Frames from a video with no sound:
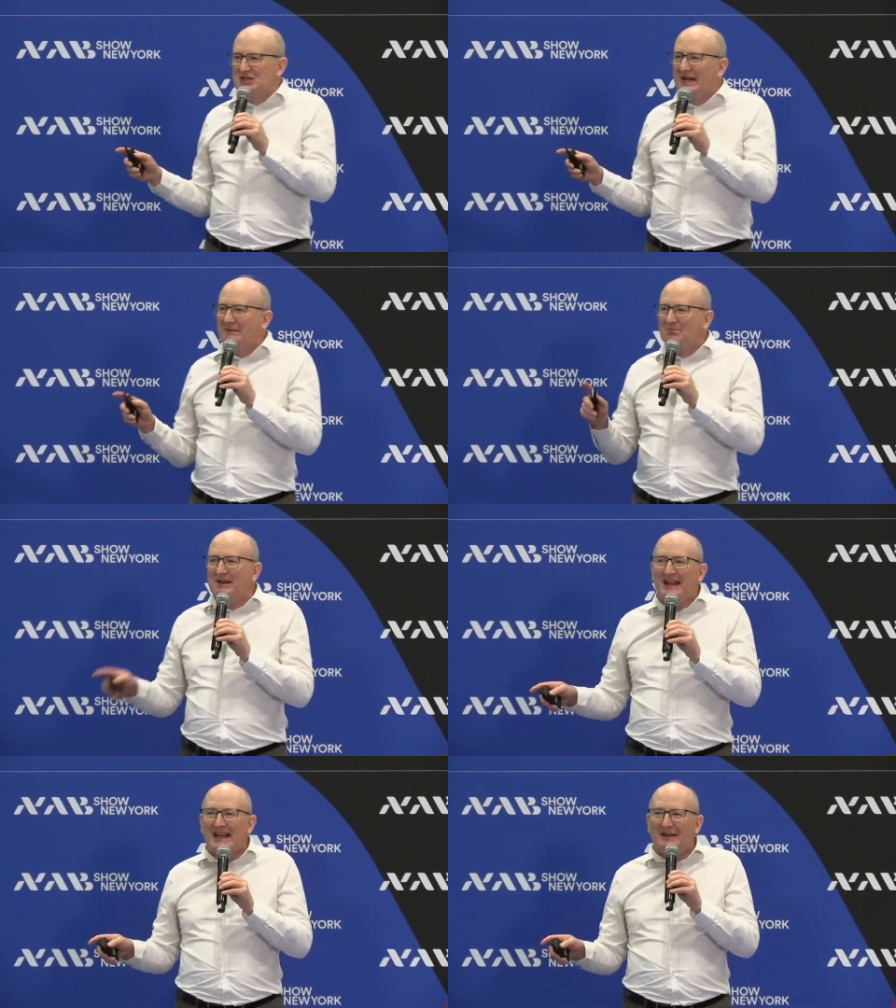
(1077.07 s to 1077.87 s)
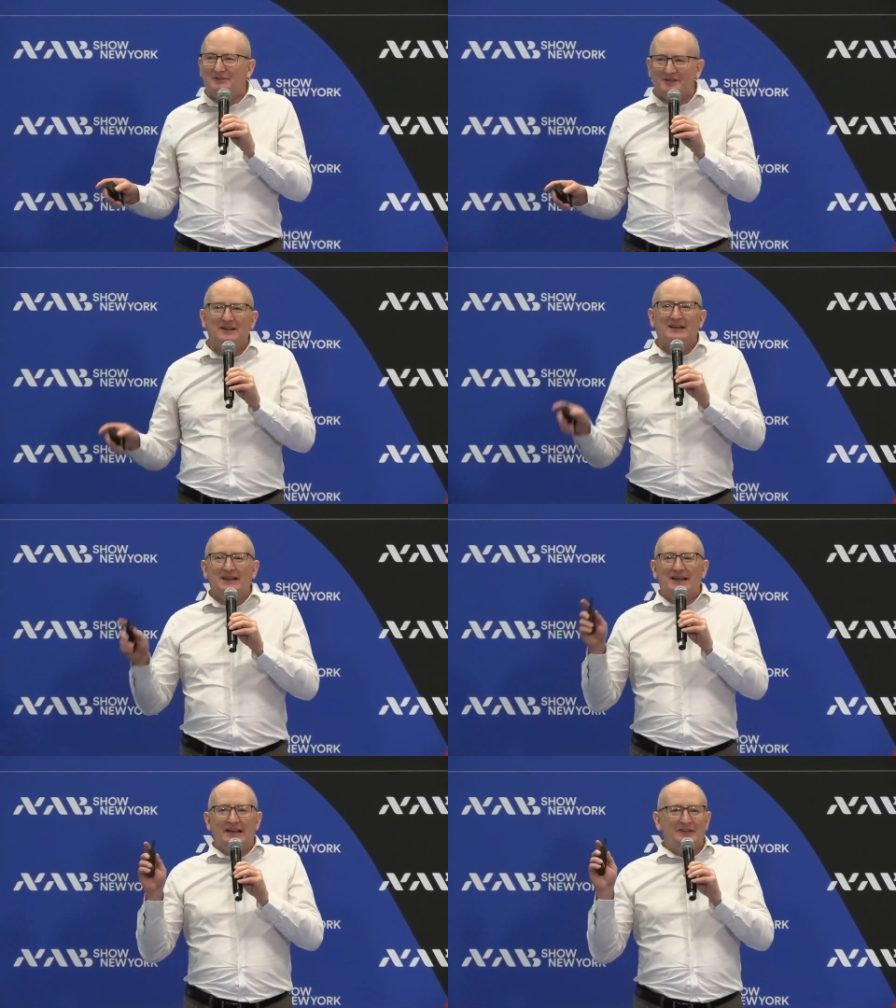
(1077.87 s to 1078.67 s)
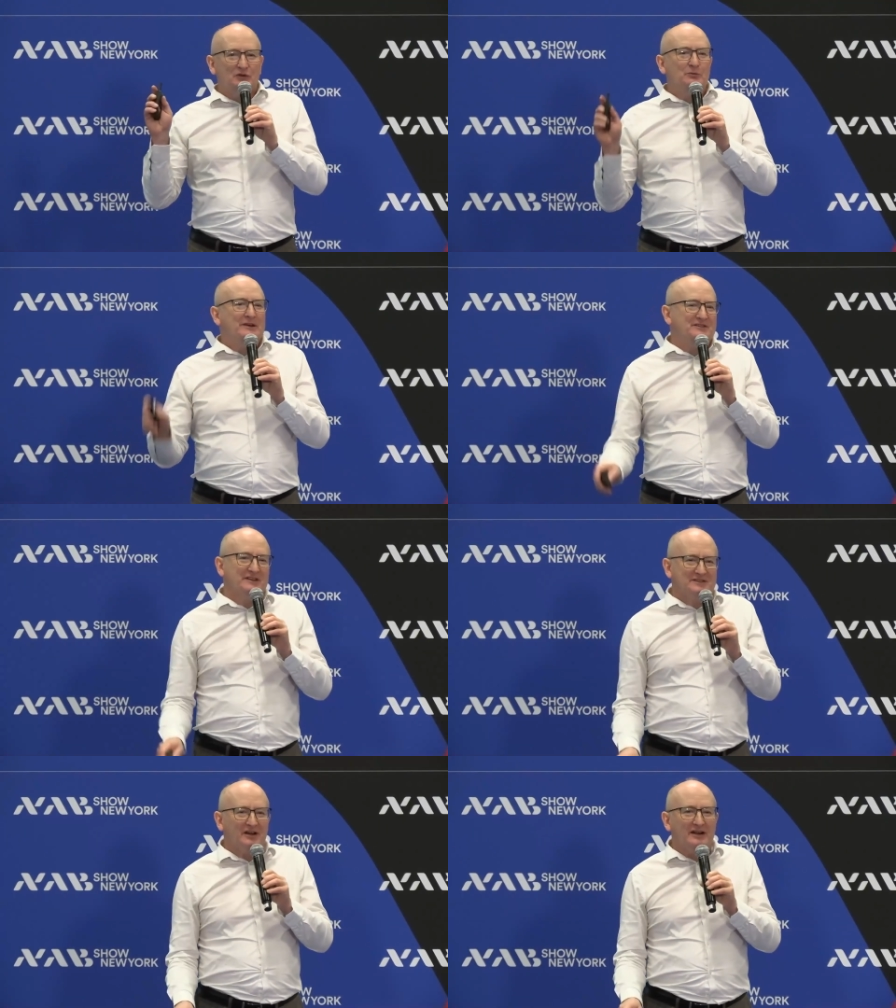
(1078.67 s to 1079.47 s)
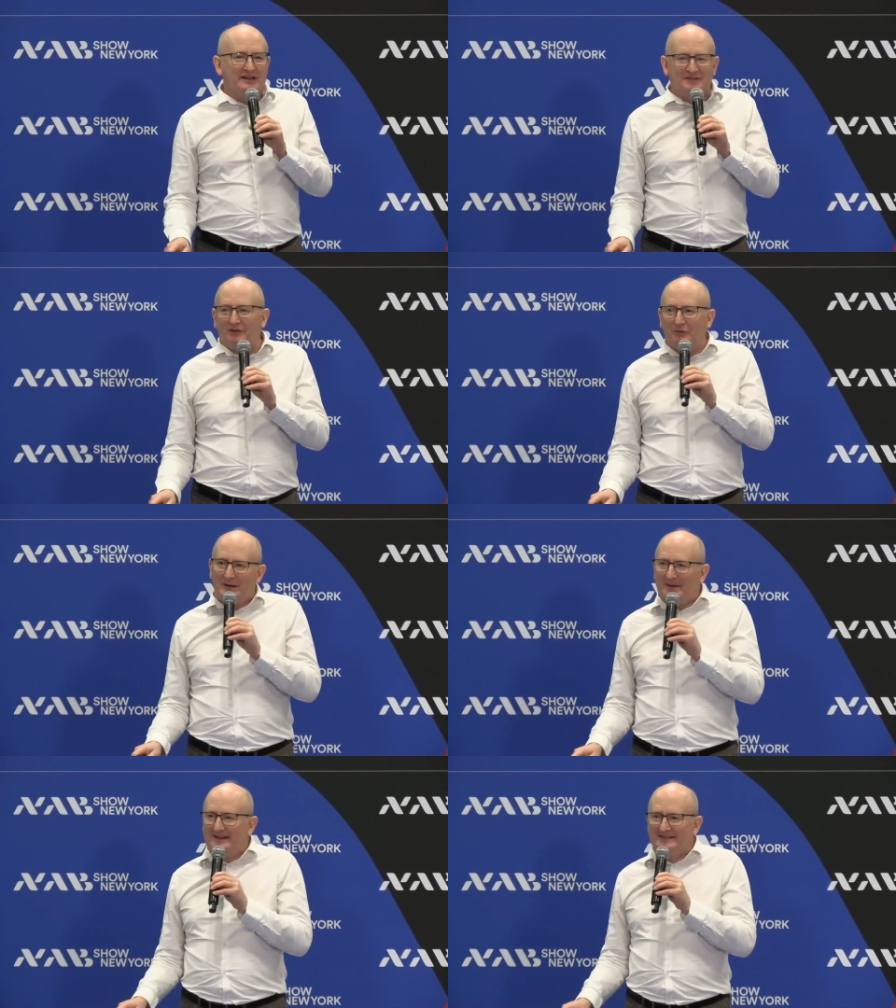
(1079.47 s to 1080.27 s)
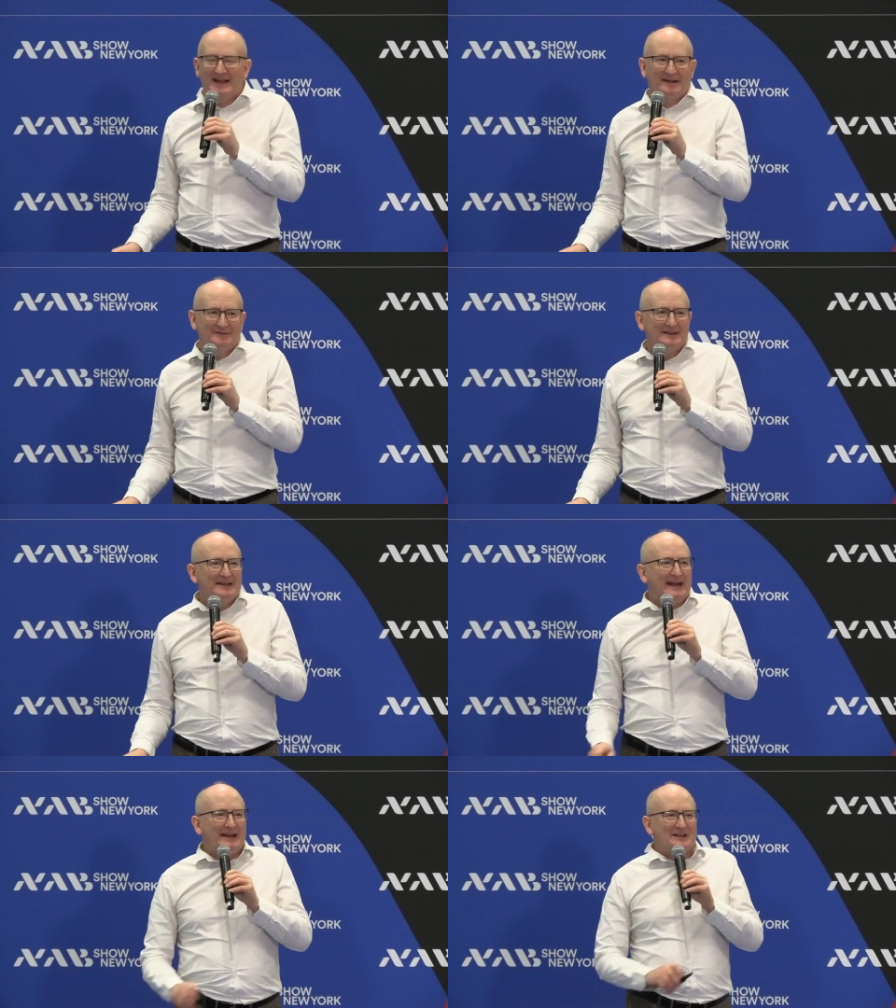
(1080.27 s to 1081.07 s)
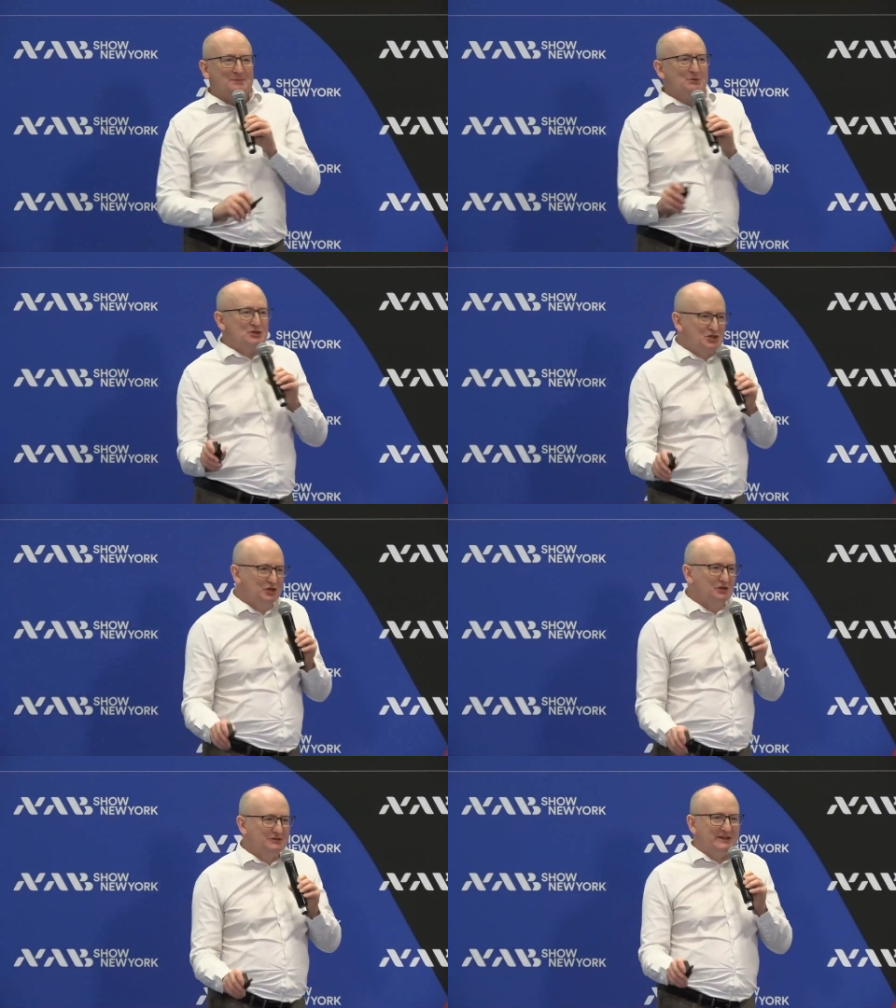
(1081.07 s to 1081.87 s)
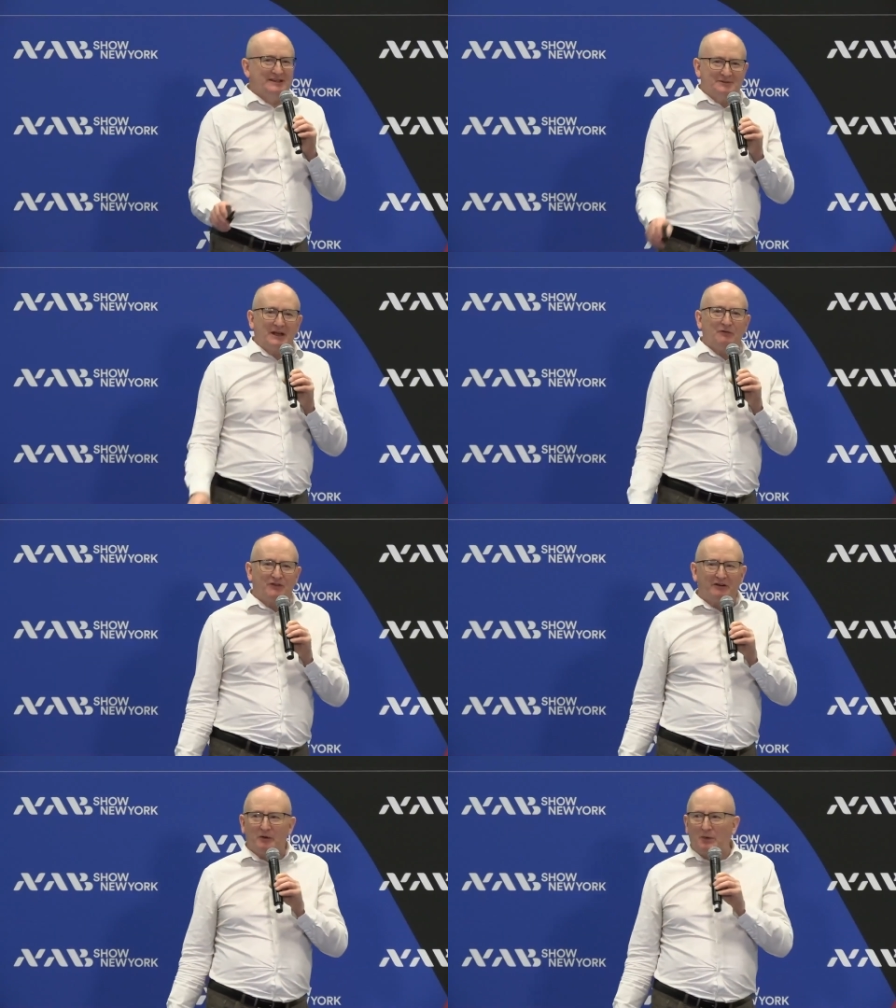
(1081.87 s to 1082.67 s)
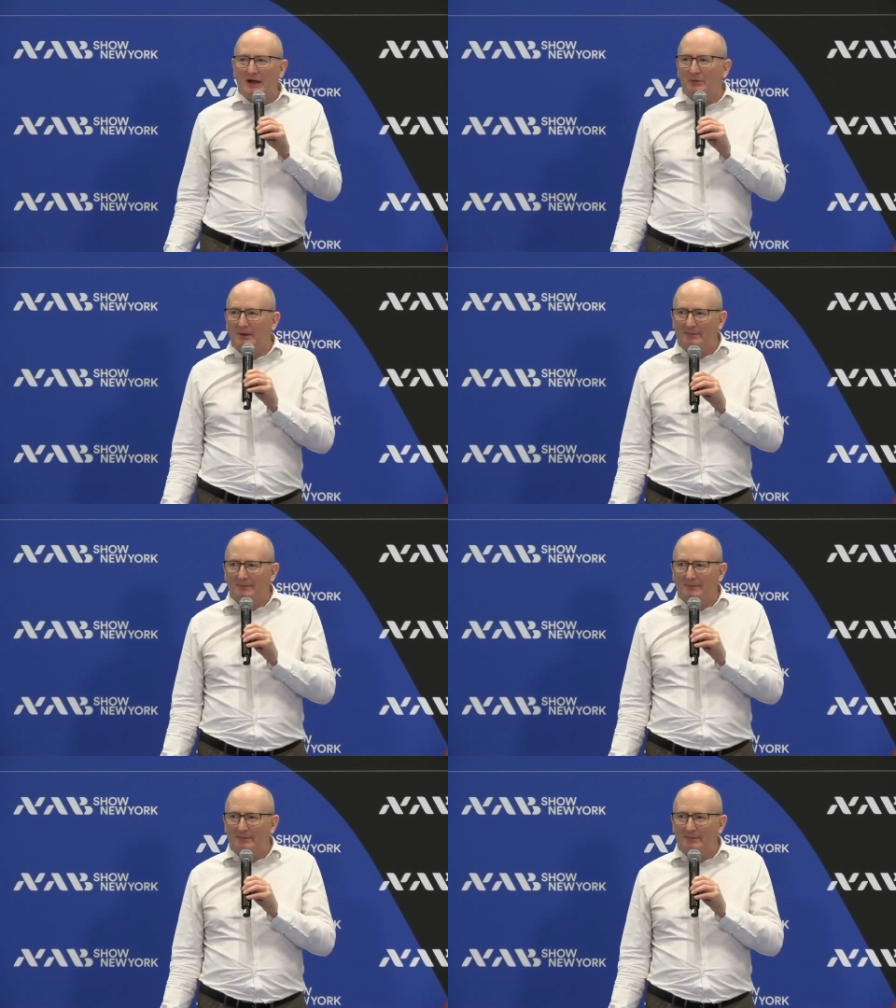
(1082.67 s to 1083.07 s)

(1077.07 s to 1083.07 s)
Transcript: chain. Playout is almost entirely software-based now, and it's matured. It's done very well